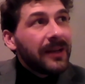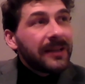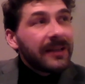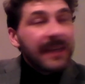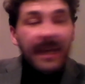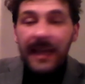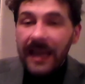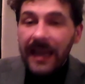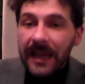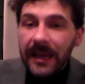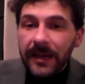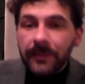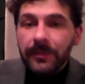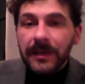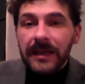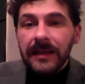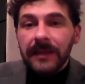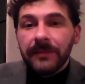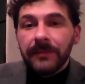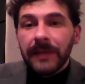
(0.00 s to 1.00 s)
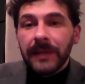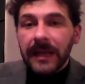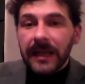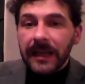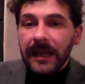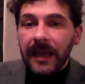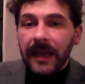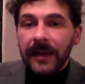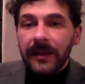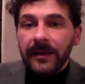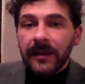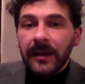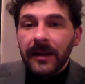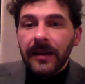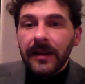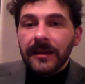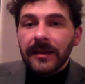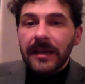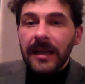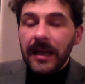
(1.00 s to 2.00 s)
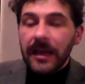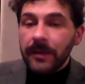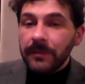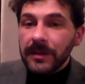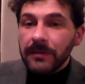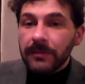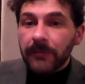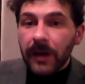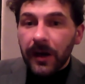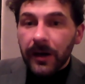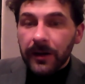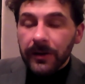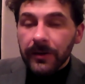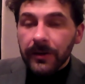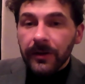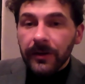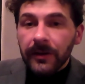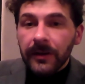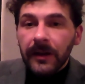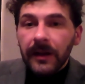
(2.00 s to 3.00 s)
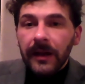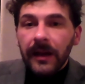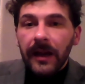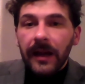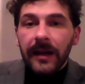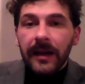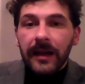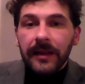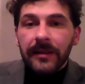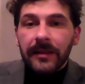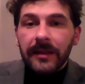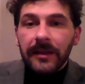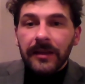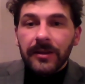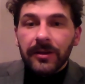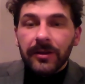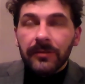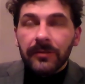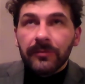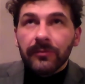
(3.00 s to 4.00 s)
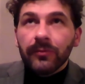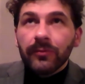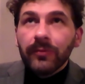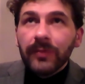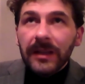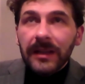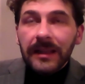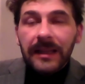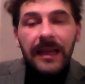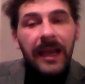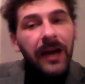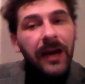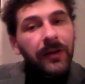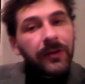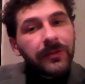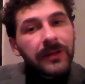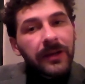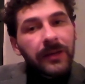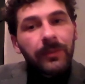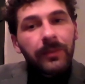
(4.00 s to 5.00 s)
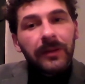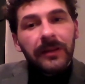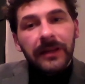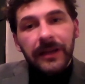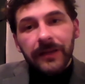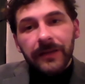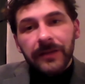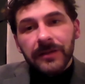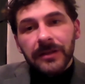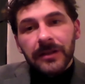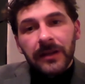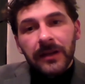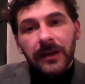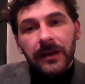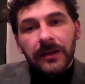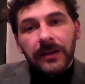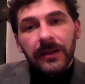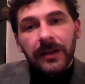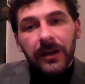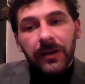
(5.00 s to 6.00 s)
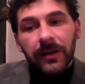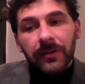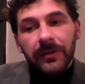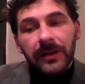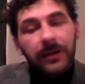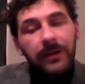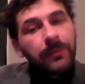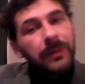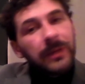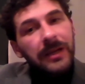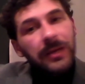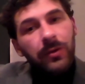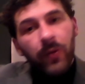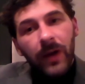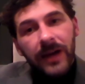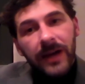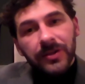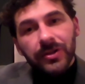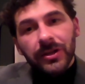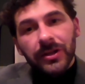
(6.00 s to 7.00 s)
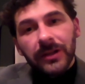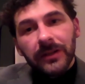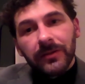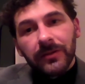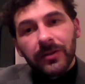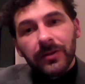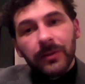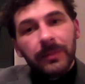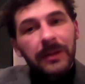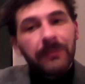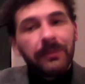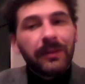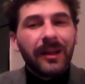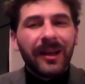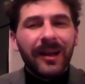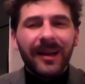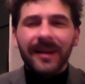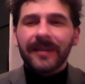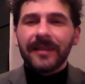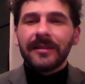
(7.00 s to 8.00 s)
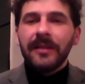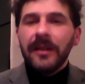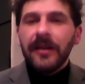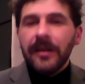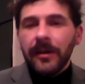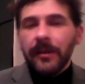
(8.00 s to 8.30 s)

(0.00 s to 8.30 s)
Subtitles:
can be mitigated, can be monitored, and I think really out there beliefs could be questioned, could be blocked.